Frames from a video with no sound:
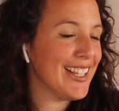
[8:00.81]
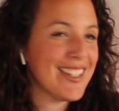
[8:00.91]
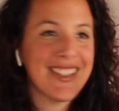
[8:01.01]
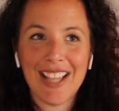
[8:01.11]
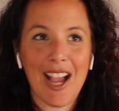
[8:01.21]

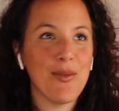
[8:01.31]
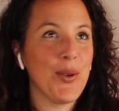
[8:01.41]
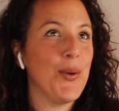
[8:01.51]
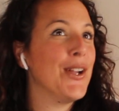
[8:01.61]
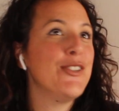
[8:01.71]
Sam,
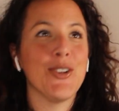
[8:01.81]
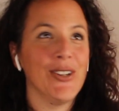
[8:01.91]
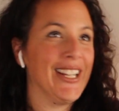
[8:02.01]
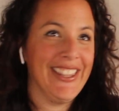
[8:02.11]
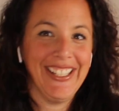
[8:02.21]
you're
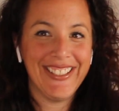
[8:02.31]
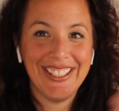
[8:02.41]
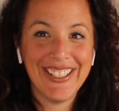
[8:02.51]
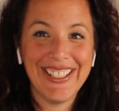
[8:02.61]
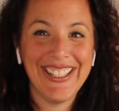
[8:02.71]
enjoying this.
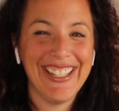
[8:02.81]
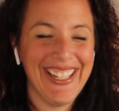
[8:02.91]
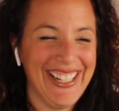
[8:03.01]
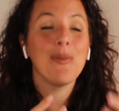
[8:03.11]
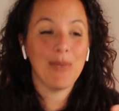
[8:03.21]

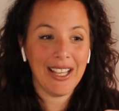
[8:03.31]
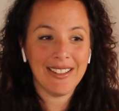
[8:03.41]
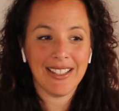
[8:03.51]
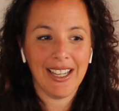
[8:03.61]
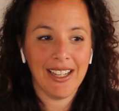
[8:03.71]

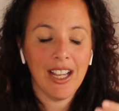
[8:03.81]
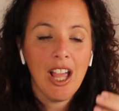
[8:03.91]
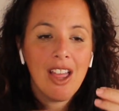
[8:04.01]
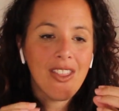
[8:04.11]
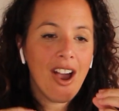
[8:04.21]
Amazing.
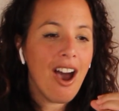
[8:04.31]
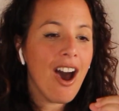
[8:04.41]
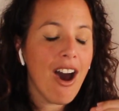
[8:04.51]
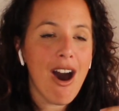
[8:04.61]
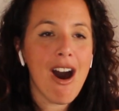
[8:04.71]
The
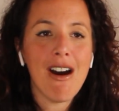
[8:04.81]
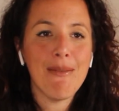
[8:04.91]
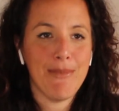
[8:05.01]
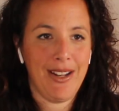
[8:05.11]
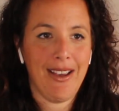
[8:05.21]

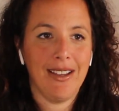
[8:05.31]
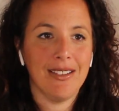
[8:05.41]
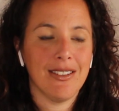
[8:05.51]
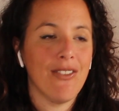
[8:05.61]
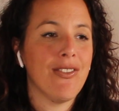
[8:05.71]

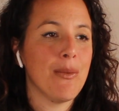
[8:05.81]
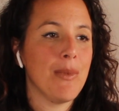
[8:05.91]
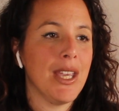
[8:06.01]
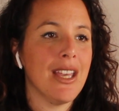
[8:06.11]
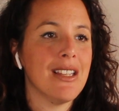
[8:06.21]
harmonize for
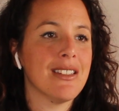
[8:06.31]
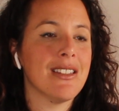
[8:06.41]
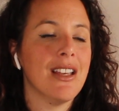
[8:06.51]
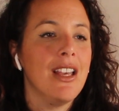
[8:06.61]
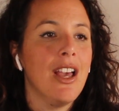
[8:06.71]

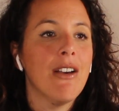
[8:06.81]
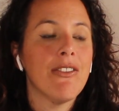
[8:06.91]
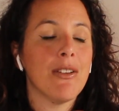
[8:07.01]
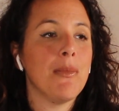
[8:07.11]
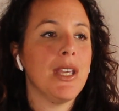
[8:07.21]

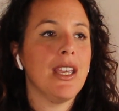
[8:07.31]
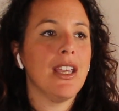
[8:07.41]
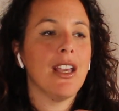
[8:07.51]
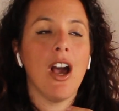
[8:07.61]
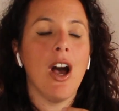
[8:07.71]

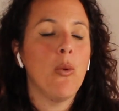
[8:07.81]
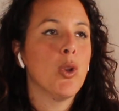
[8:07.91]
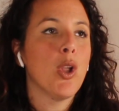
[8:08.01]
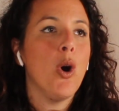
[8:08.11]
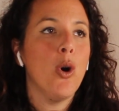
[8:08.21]
me
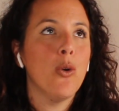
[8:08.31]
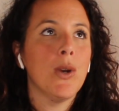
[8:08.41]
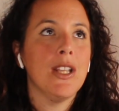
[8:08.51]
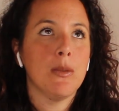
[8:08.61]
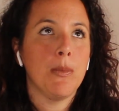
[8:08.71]
will
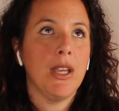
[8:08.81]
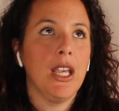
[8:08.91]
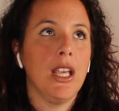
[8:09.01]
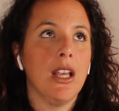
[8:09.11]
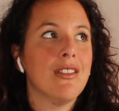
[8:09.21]
always
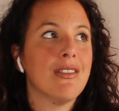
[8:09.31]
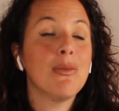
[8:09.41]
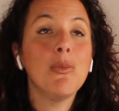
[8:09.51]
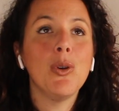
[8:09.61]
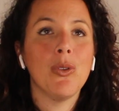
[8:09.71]
be
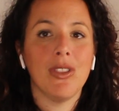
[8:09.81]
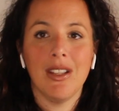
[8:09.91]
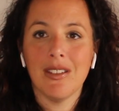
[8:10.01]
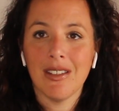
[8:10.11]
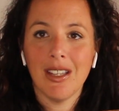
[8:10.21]

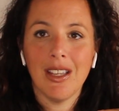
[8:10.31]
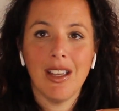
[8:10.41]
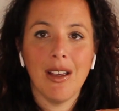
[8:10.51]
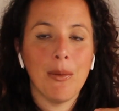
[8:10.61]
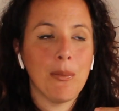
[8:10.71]
smoothness,
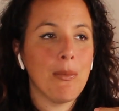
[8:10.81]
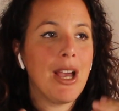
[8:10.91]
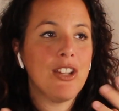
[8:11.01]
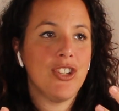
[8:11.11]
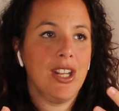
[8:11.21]

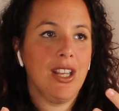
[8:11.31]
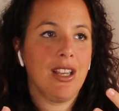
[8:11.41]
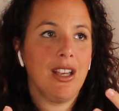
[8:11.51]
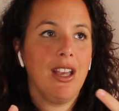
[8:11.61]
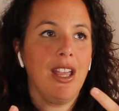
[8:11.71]

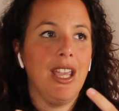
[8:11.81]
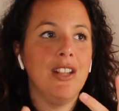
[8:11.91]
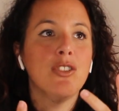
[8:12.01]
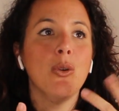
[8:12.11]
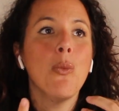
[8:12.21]
magic
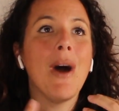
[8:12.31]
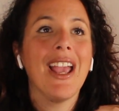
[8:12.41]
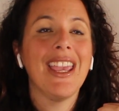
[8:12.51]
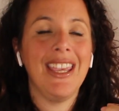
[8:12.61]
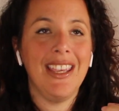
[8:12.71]
into my
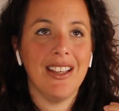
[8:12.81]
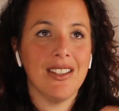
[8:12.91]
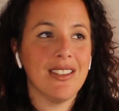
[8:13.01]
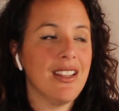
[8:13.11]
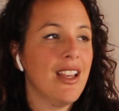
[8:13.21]

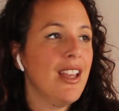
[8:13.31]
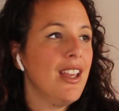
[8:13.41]
ears.